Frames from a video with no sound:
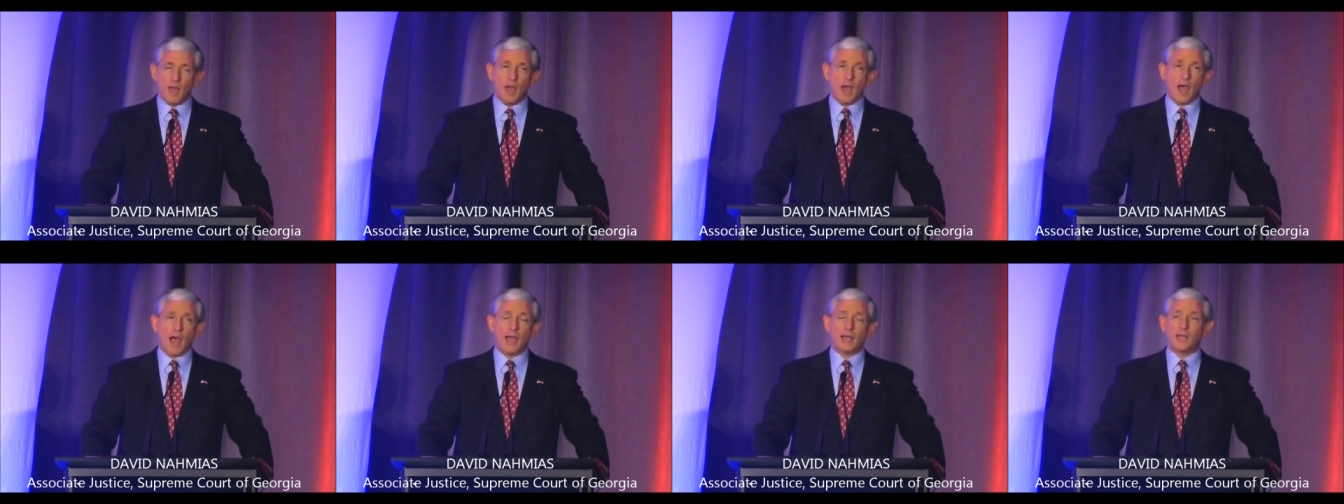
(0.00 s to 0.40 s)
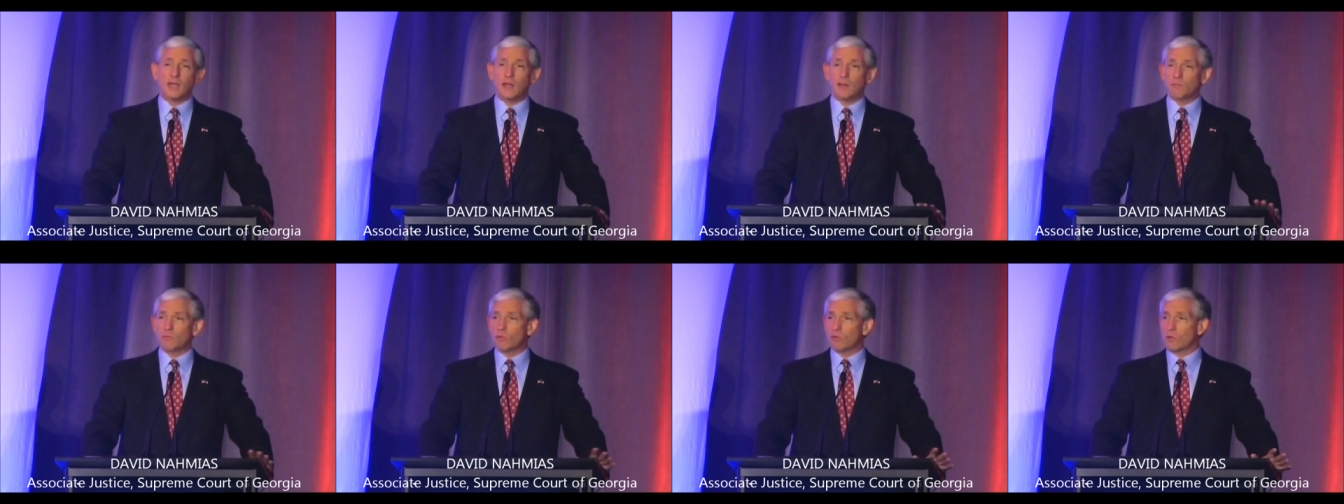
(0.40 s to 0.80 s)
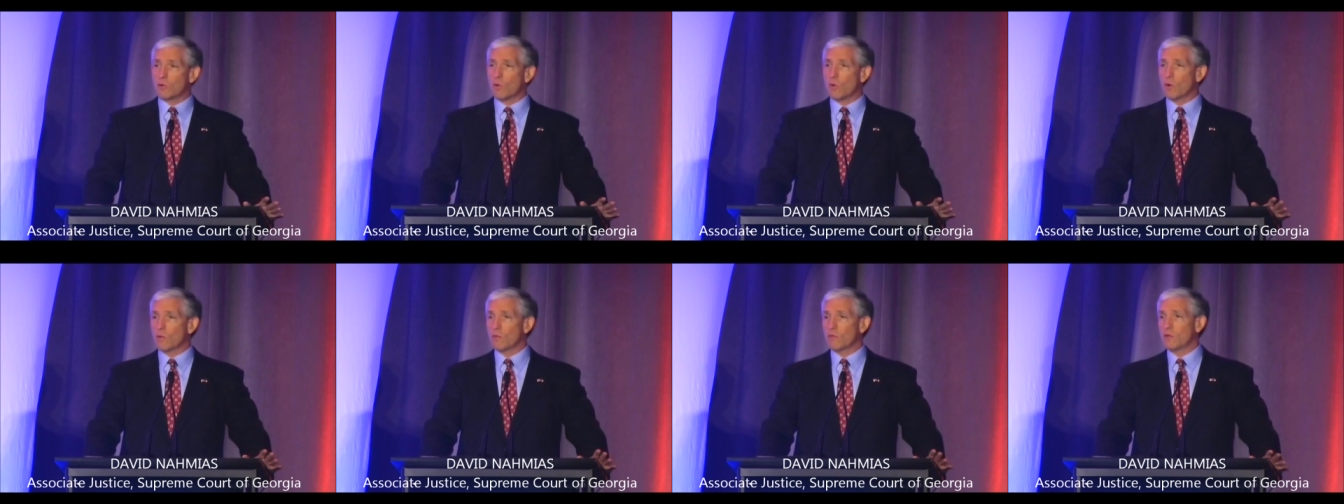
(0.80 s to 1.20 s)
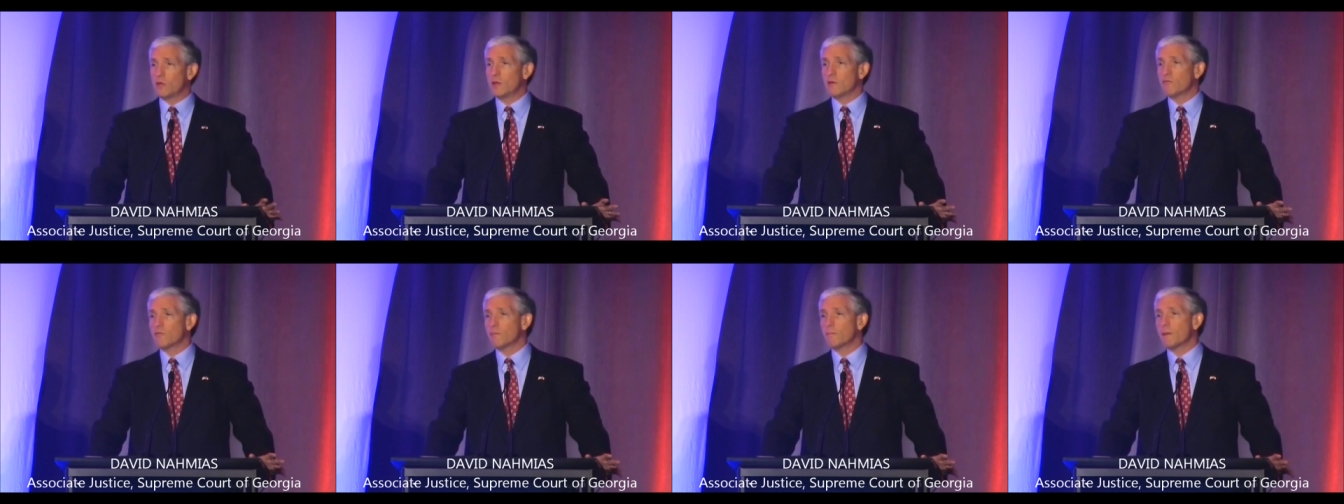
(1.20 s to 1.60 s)
I came to the court with a
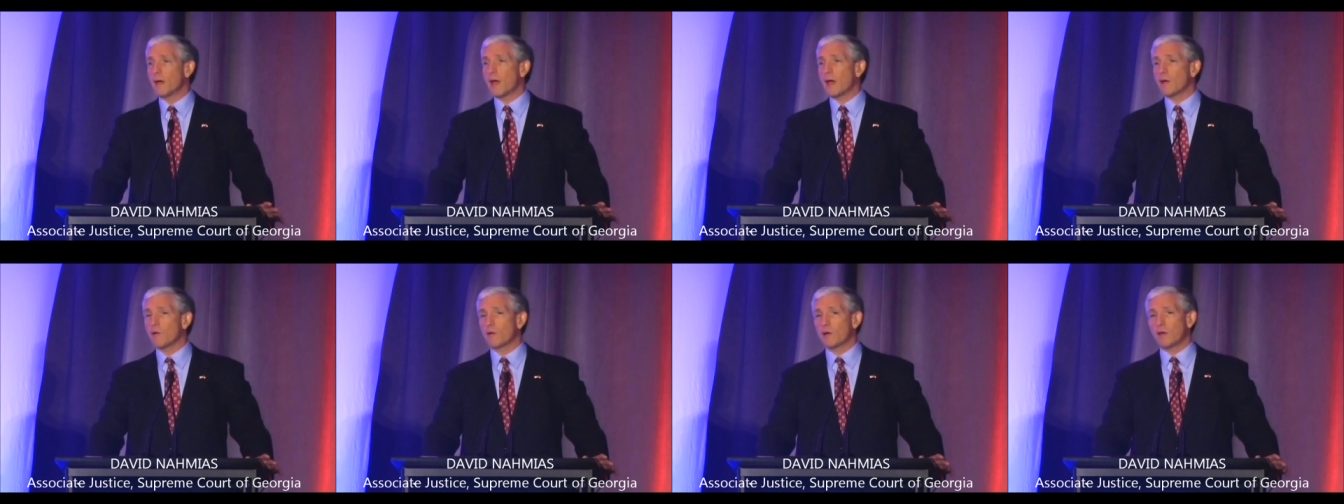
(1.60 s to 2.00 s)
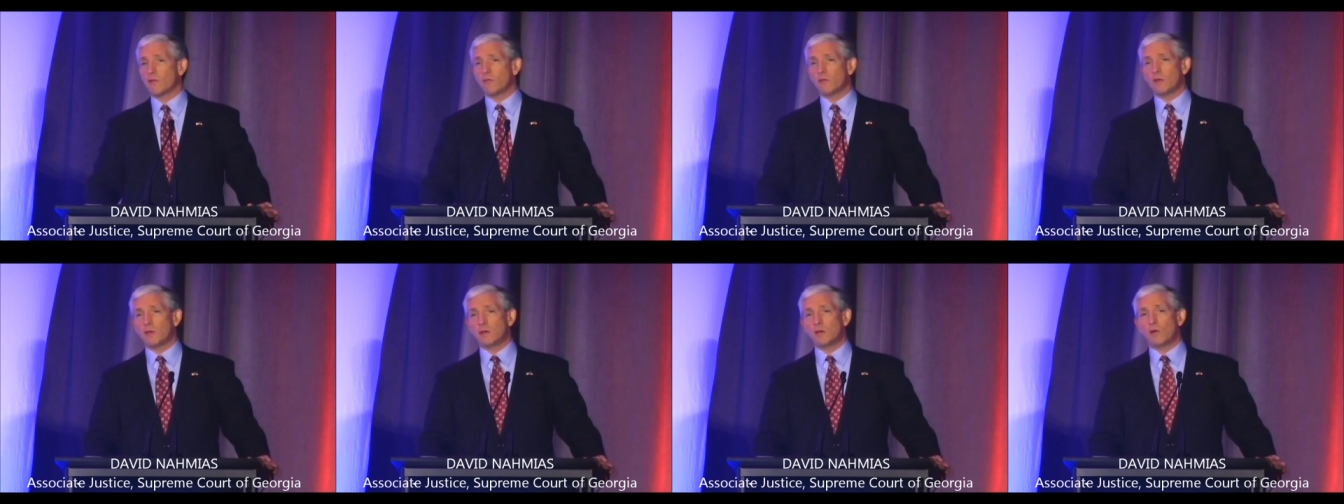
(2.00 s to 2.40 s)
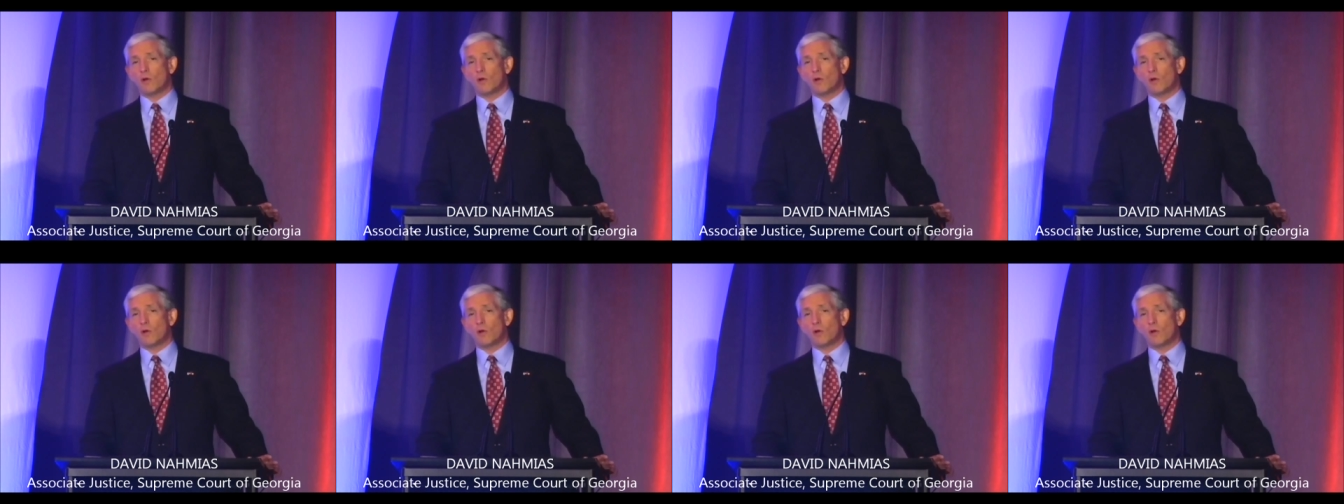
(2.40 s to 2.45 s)
different background than